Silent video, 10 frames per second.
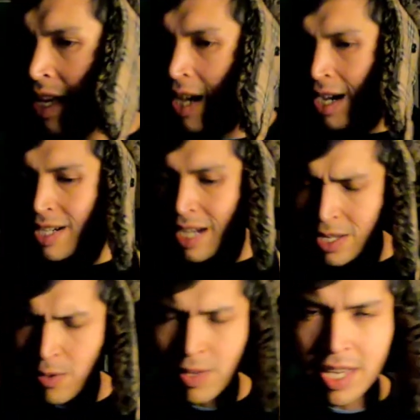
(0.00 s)
I
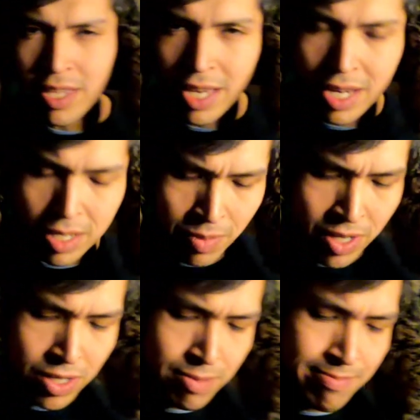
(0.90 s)
don't like that as
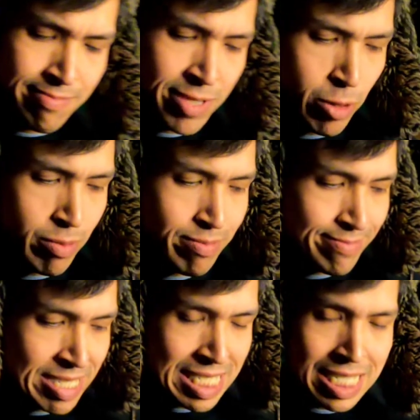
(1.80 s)
much, so
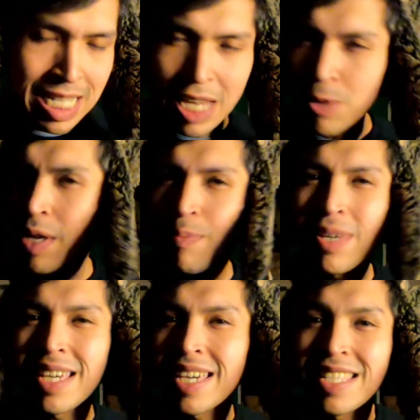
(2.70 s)
I don't like
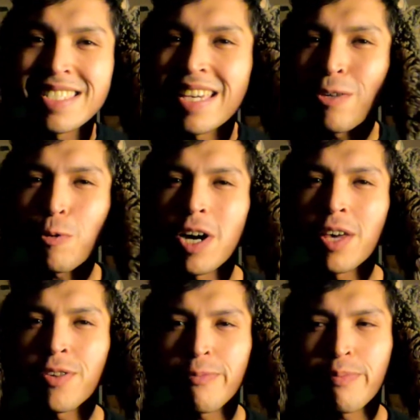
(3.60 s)
playing against
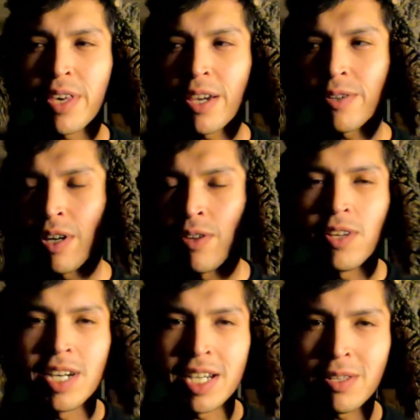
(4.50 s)
Sephiroth players
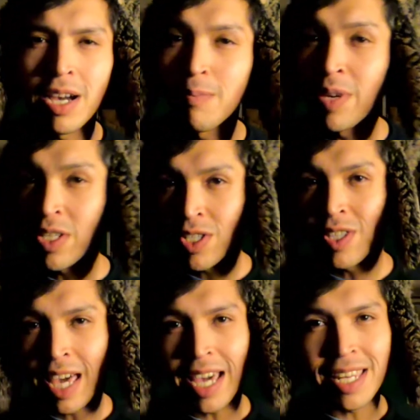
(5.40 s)
online. I'll mention
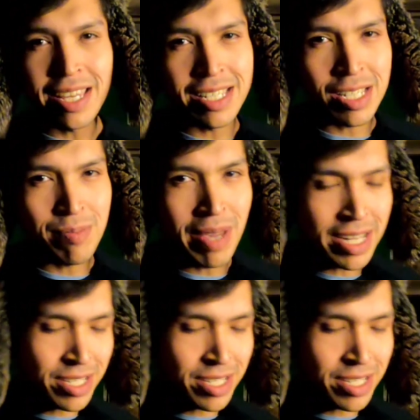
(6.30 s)
that as a Smash